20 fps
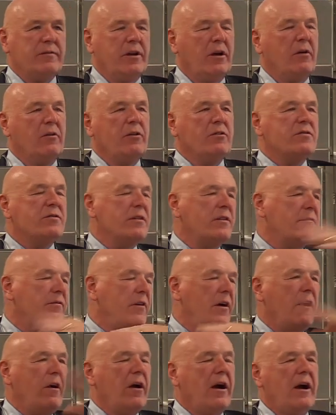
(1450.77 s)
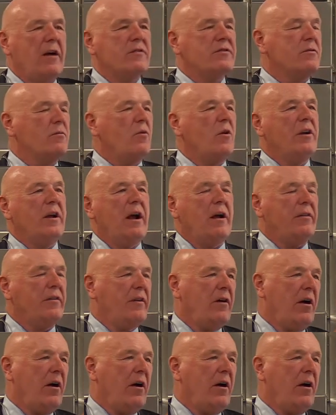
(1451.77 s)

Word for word: you know use of the firehouse and whatnot.